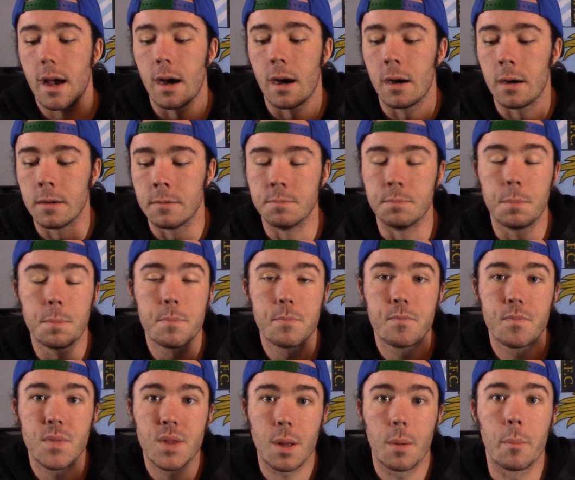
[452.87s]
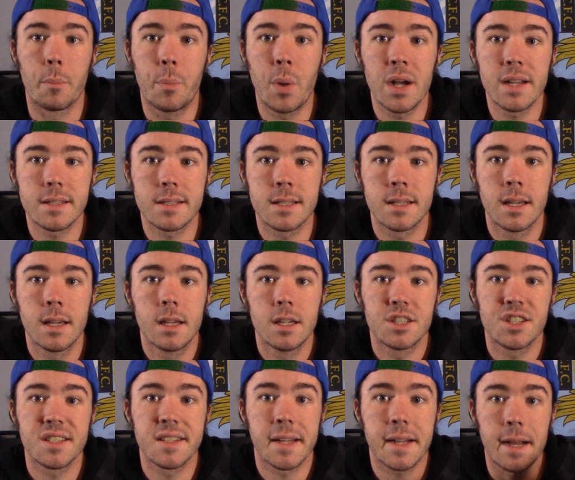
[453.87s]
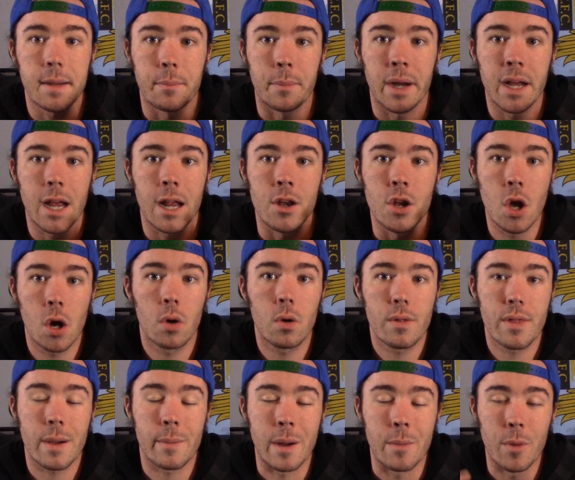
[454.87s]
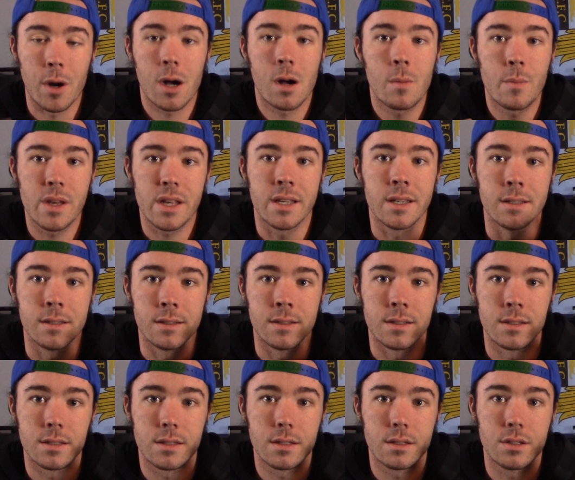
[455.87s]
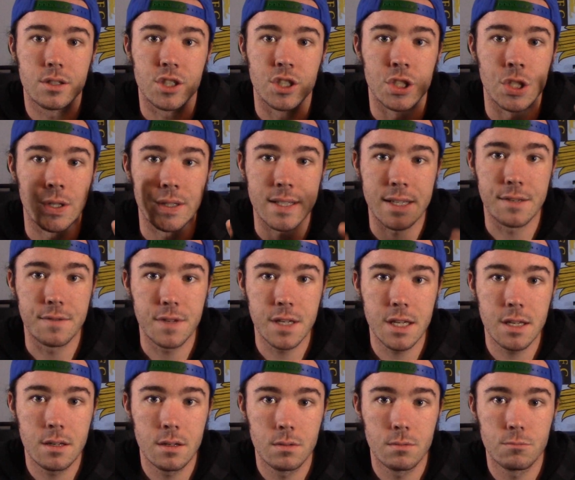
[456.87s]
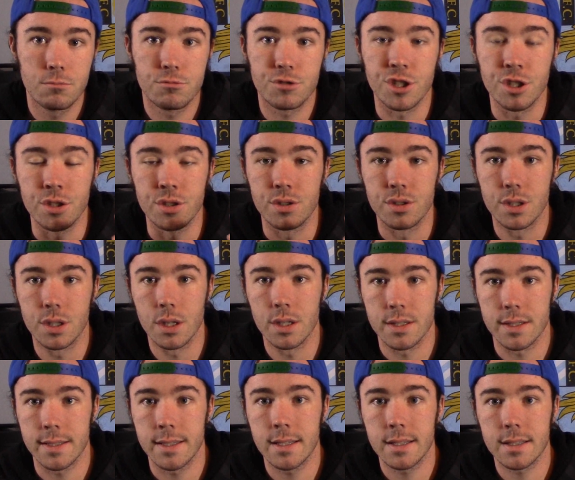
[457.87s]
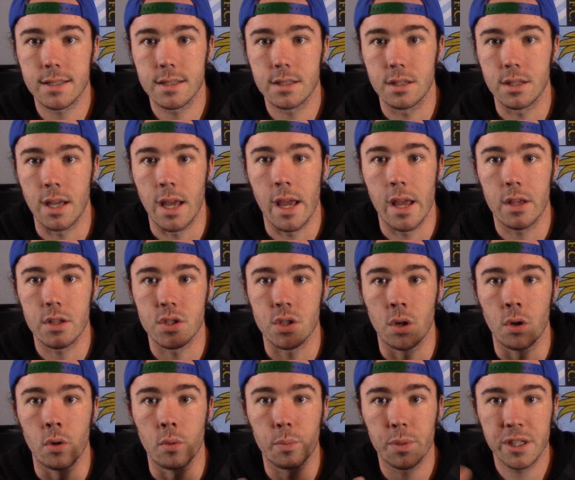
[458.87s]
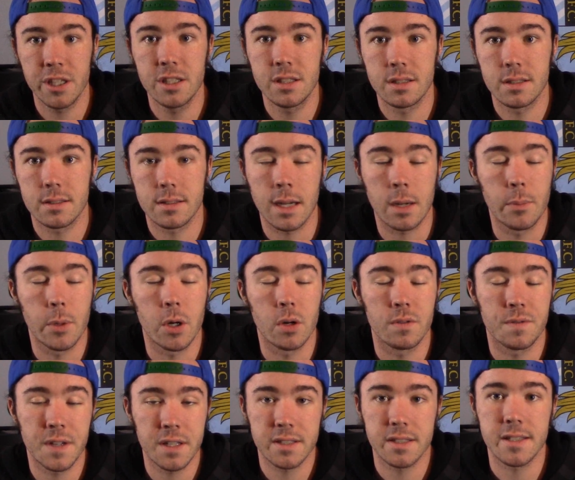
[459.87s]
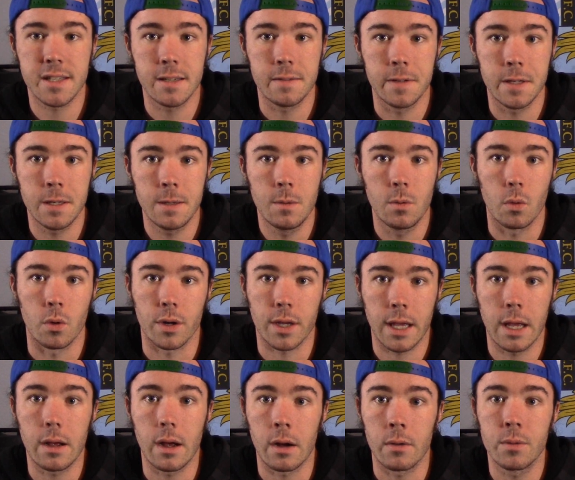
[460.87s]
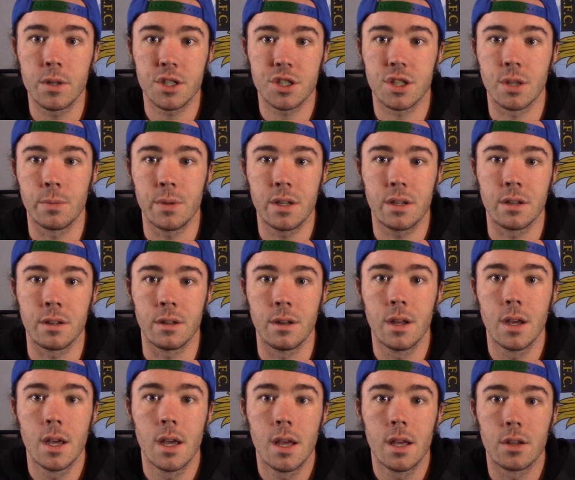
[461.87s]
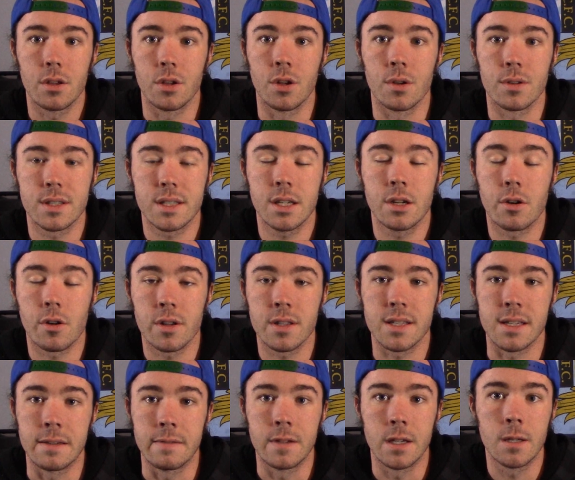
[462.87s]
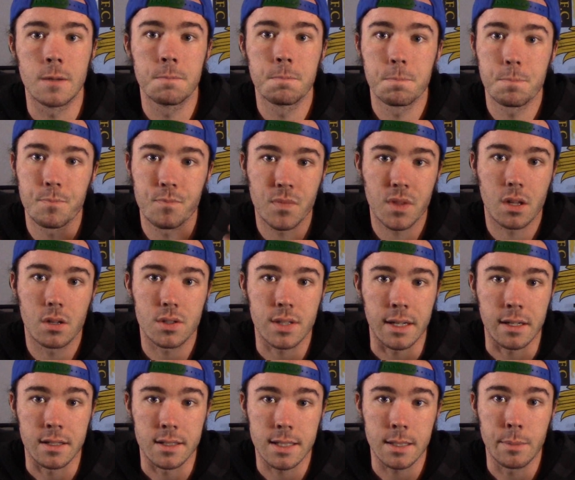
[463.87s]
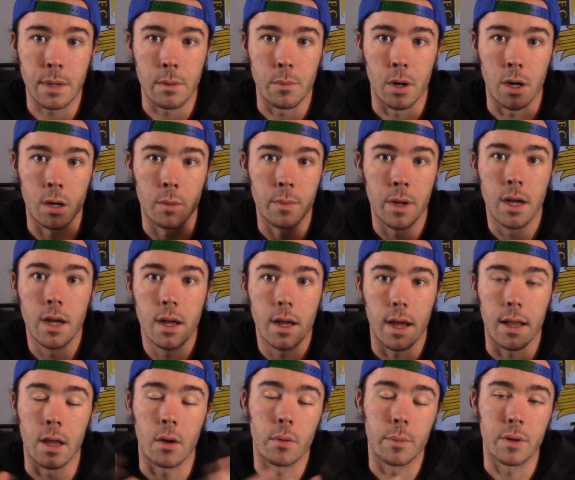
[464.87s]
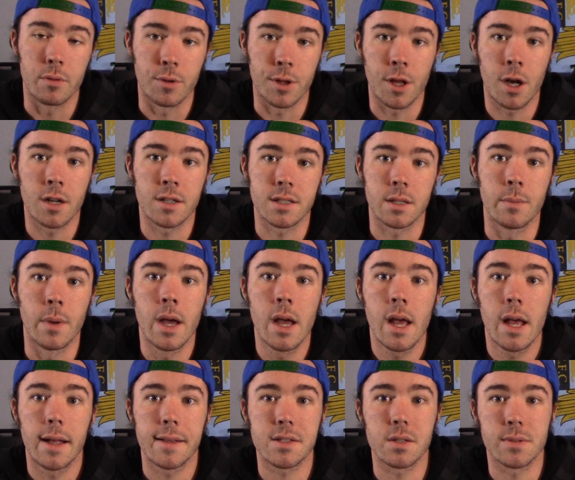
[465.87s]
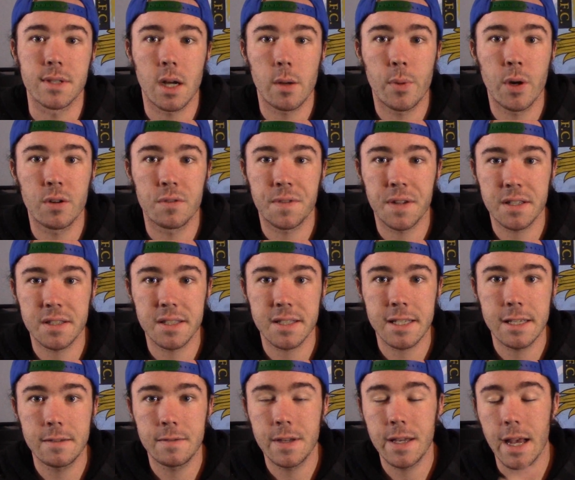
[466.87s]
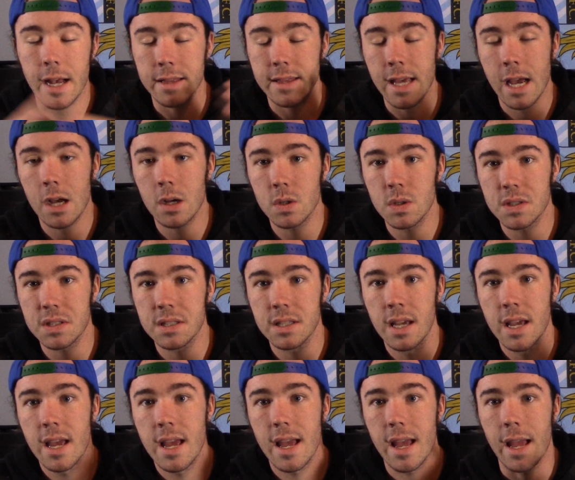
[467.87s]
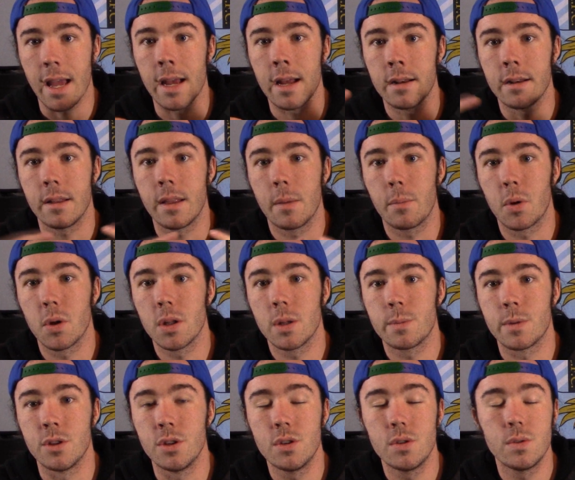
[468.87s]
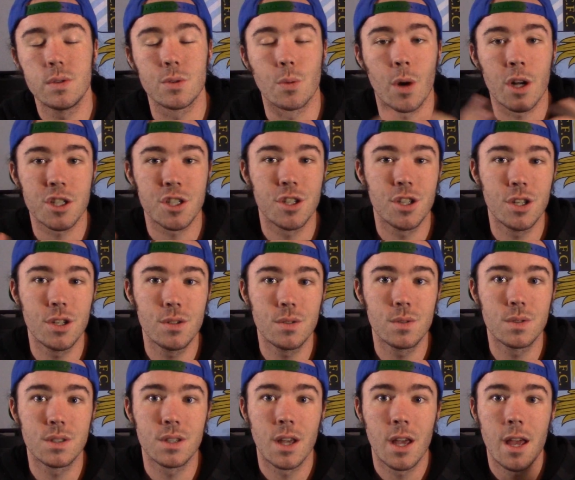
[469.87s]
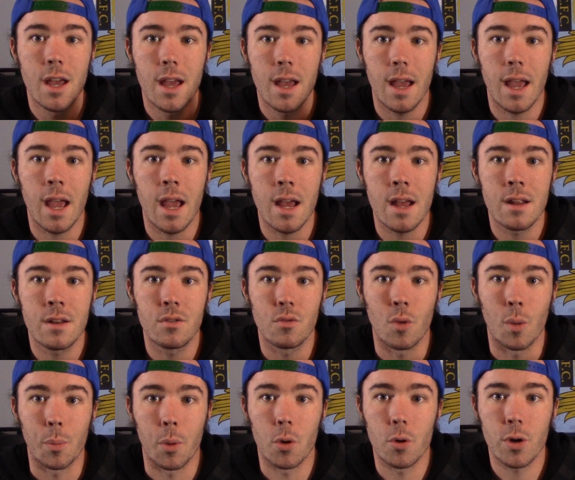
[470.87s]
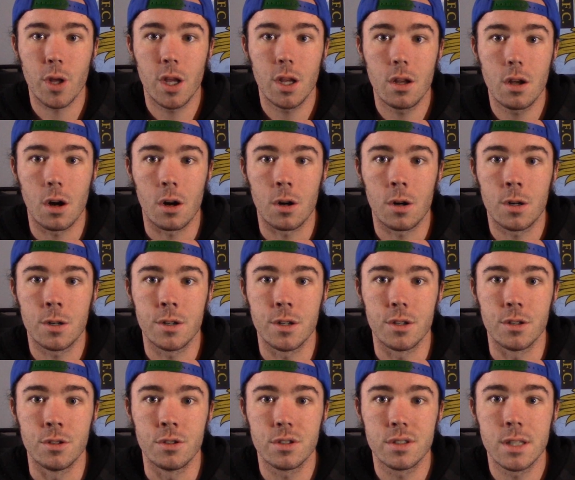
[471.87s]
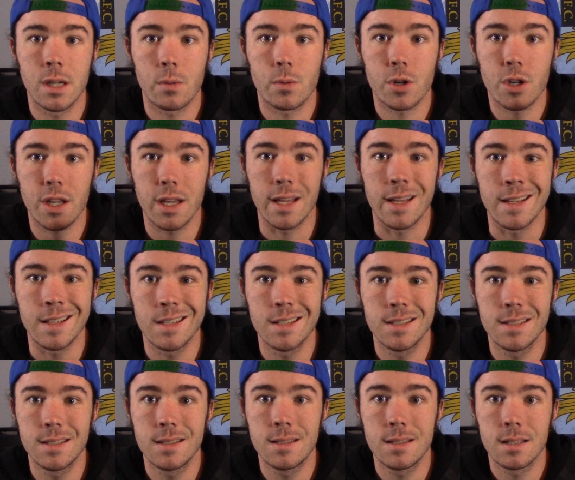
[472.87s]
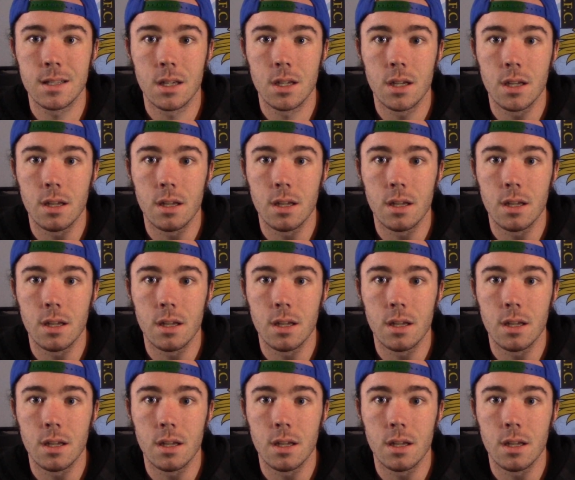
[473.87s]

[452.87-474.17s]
But she's like, I know that my mom she's on TV, she does this, so please, Dalpo, fix the TV, or I wish that we could, see her on TV so I could see my mom, and that would be really awesome. And so Dalpo fixed the TV at the house, and they pull up the news, they're watching the news, and reporting on News Network is,